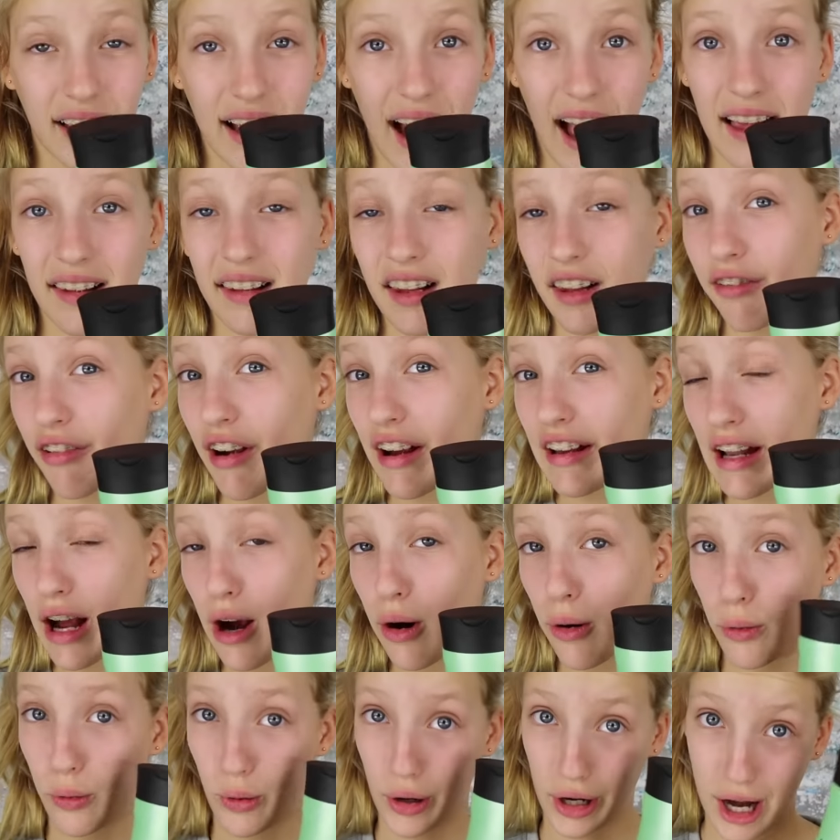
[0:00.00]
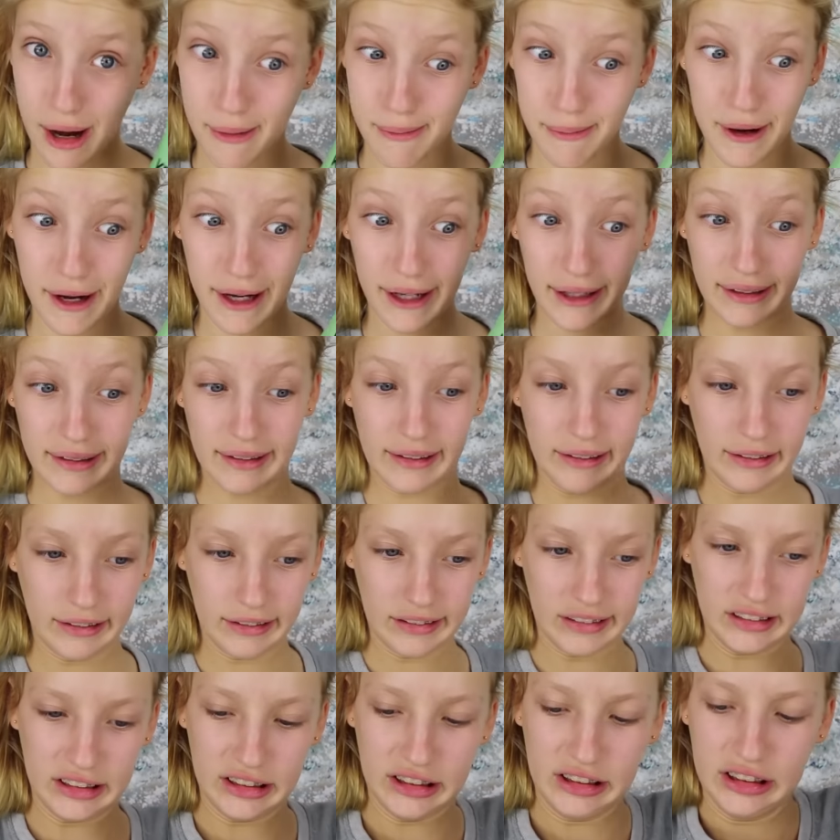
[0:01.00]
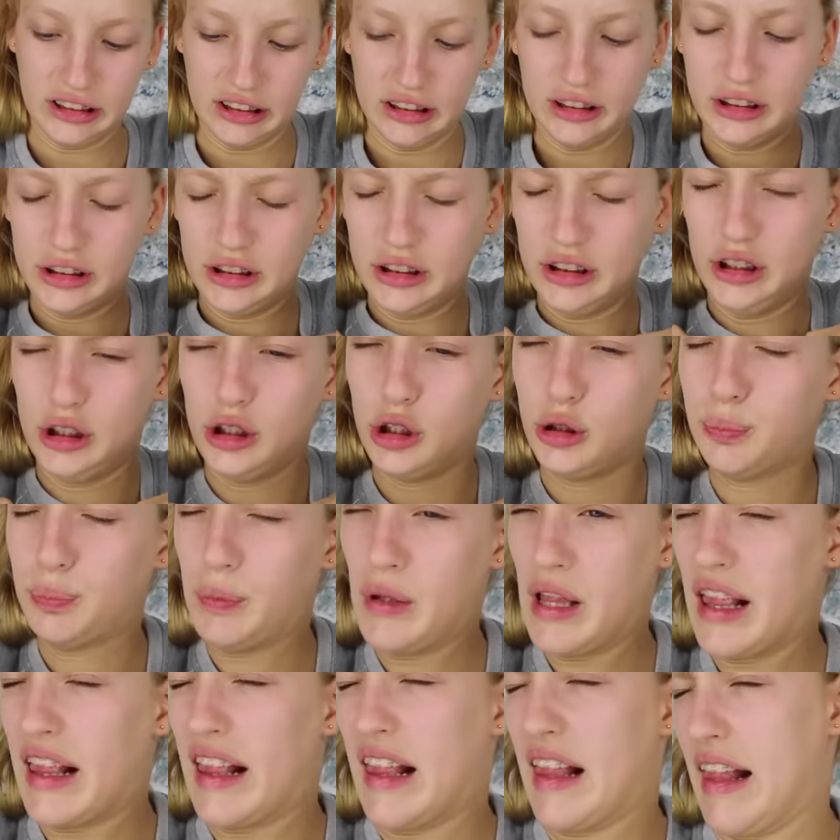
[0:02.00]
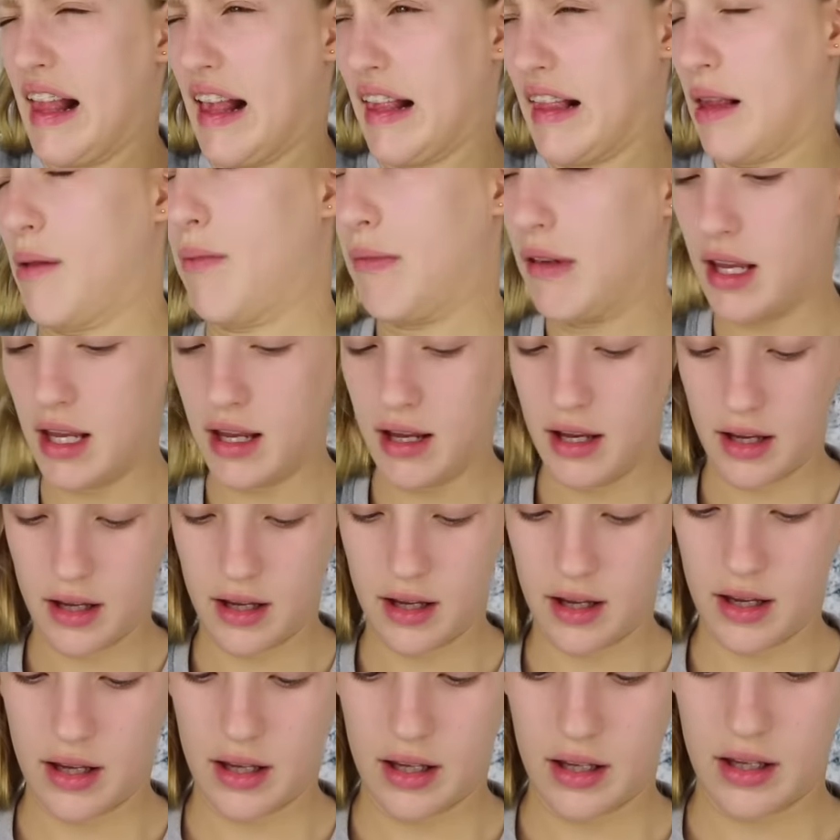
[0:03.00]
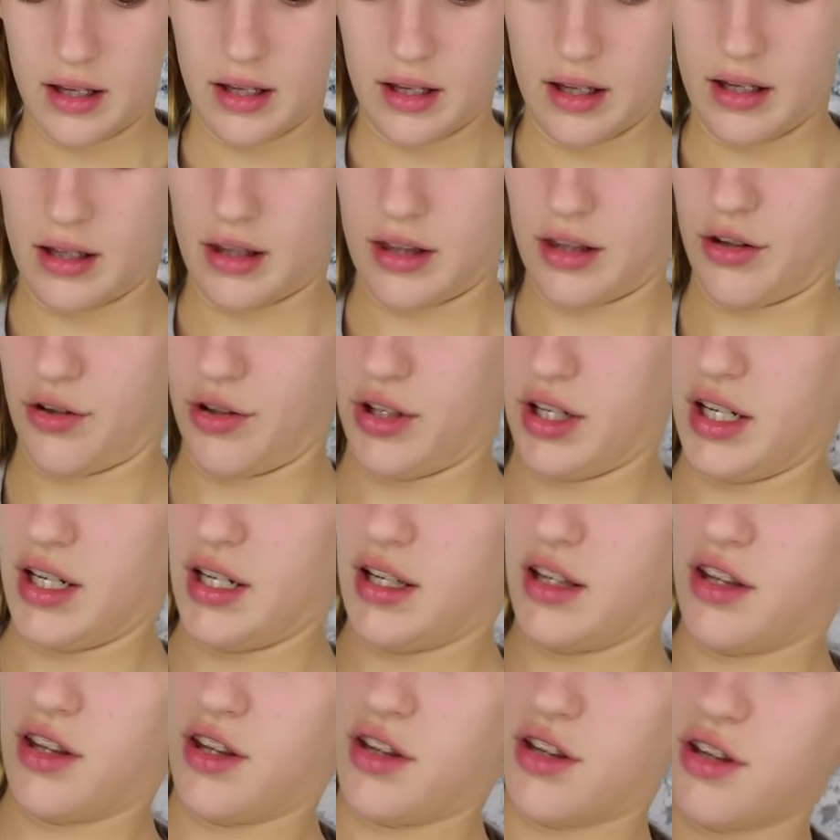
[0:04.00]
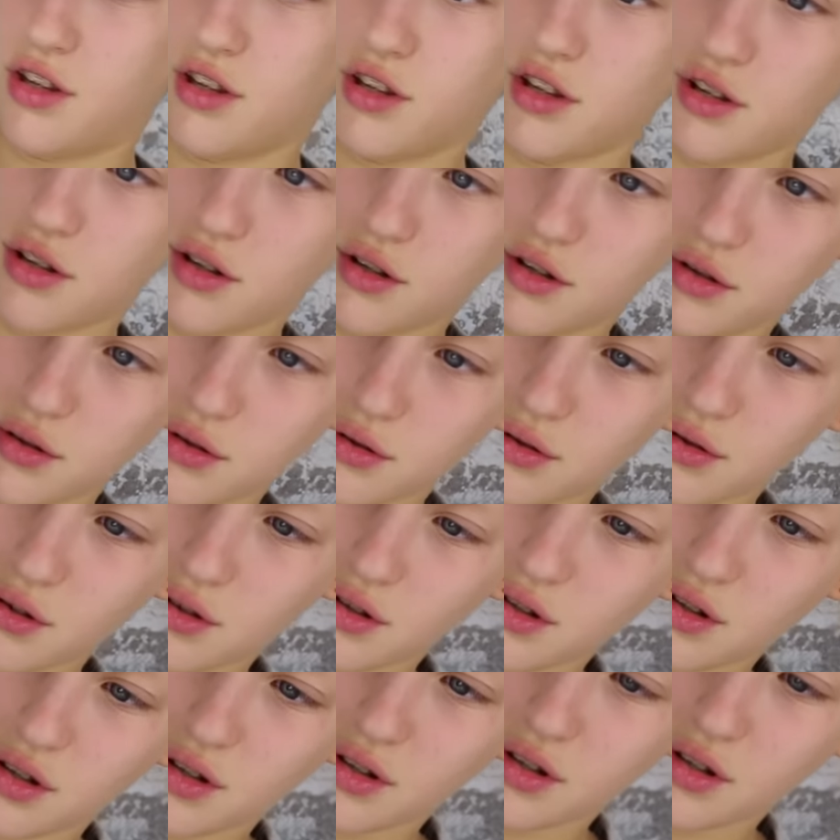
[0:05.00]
So guys, let's find out what I picked. All right, open sesame. Three, two,